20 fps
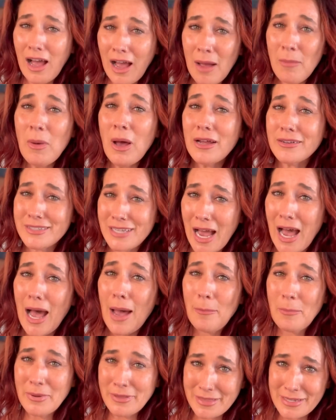I'm on
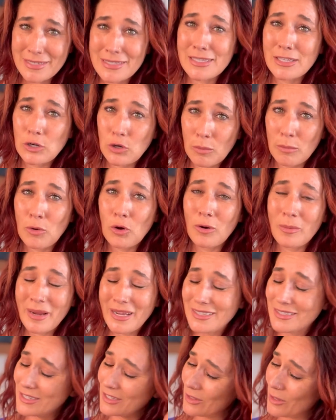top of this Little
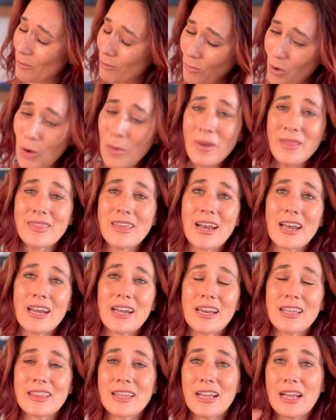Mermaid, so the moment that
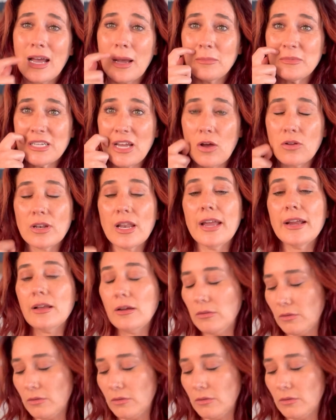anything comes out, like